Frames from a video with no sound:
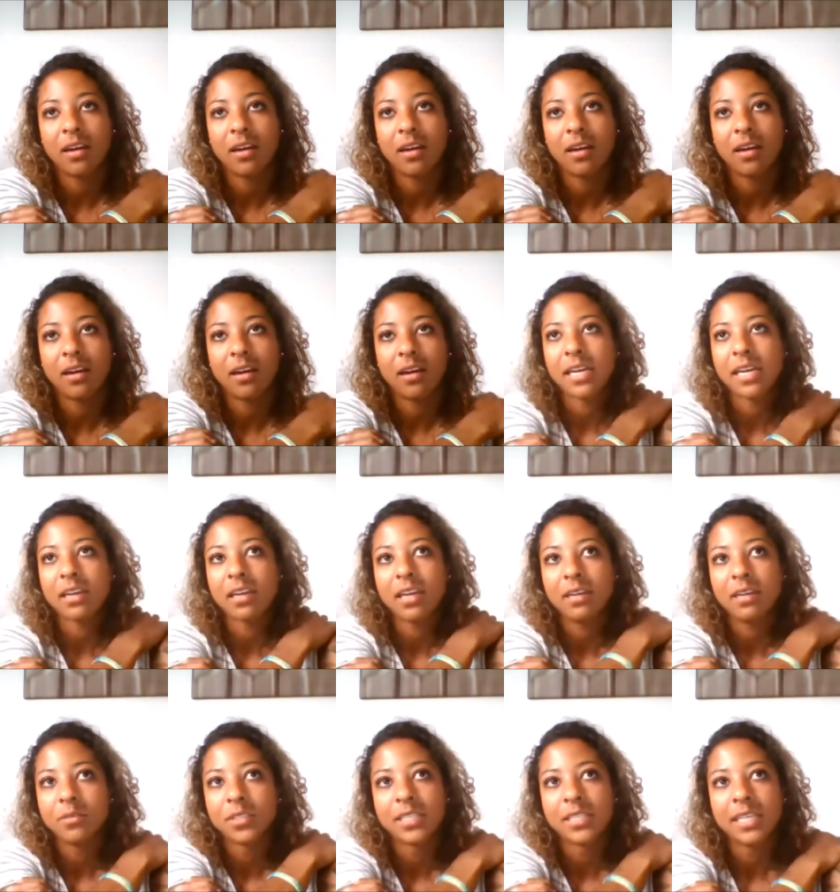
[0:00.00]
it was like,
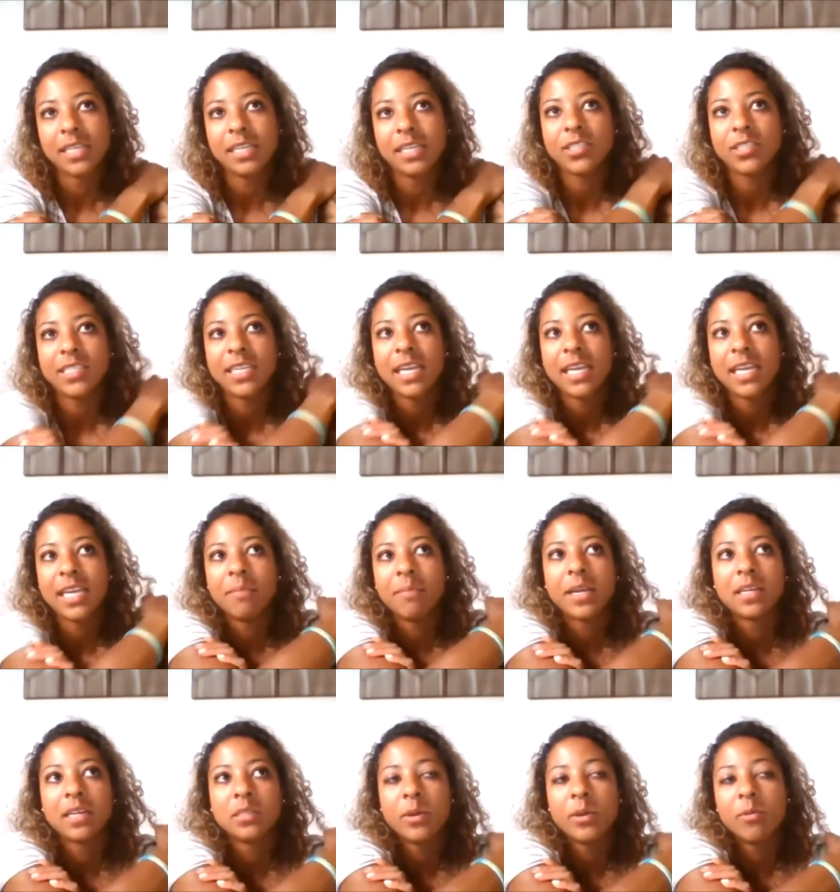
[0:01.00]
it was an interesting game
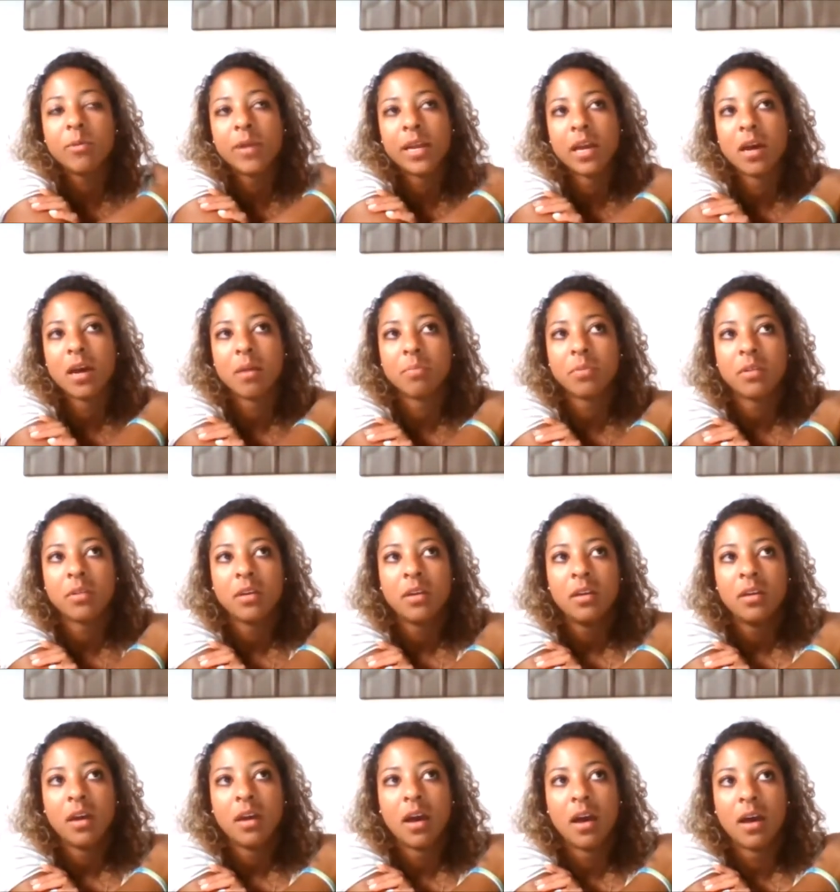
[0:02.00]
because we went up
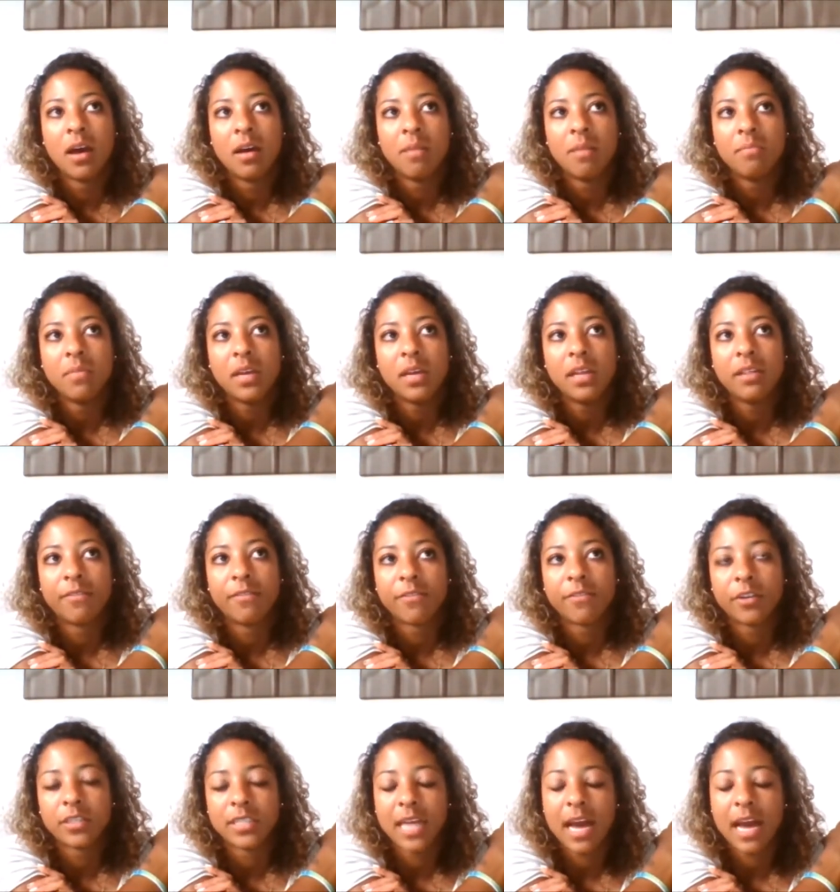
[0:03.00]
uh, in the
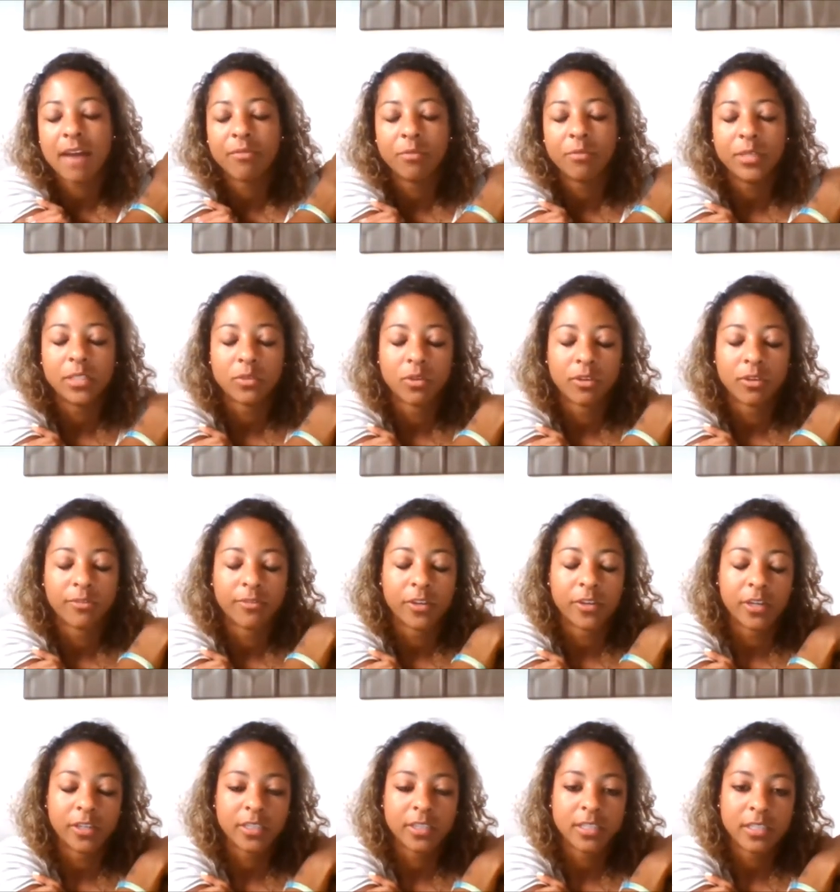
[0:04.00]
first half. We scored
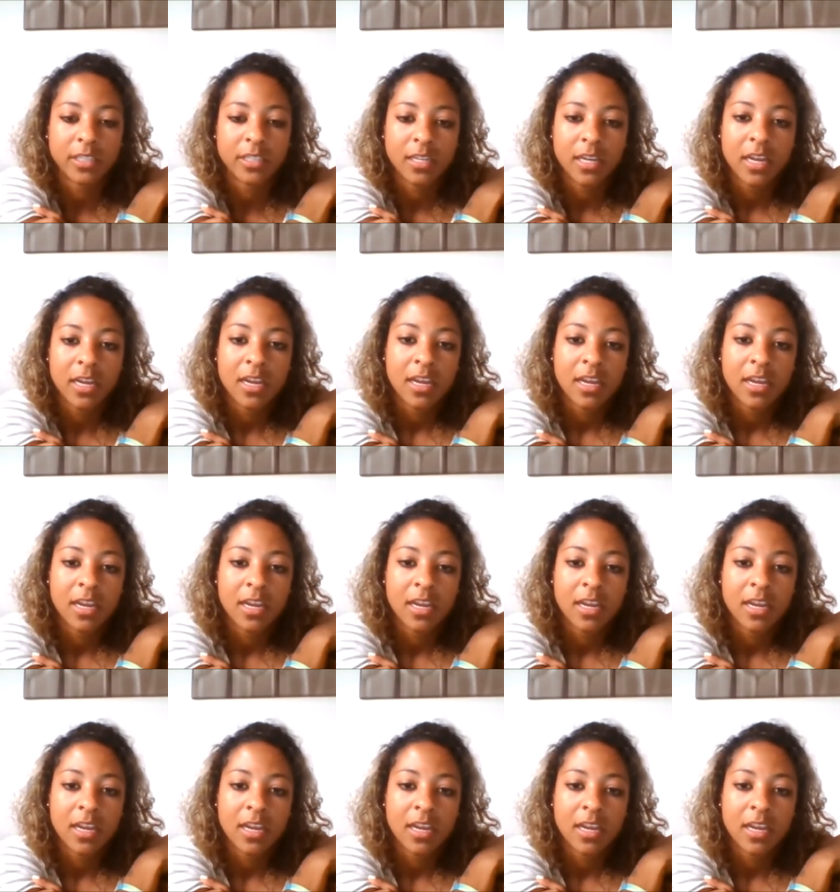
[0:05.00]
first.